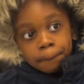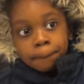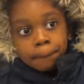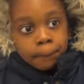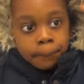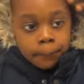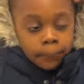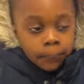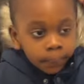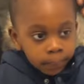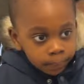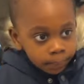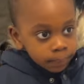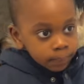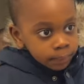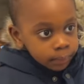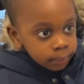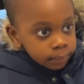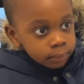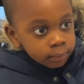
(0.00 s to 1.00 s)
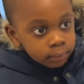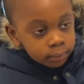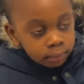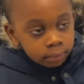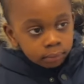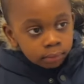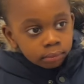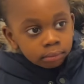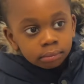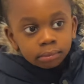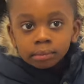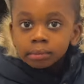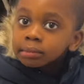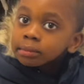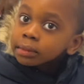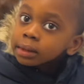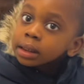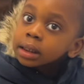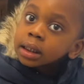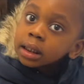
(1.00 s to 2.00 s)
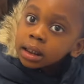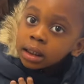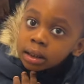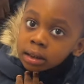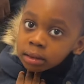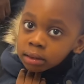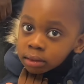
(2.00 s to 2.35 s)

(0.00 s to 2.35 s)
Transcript: Nobody speaks.